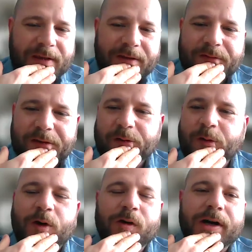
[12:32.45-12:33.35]
If you
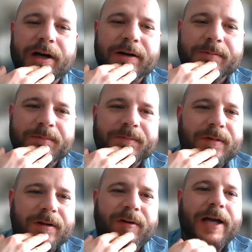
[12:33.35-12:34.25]
don't care
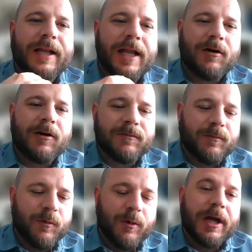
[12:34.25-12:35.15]
right now,
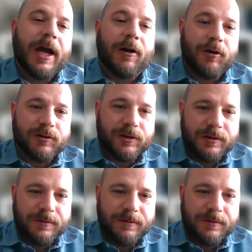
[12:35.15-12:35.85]
we are lost.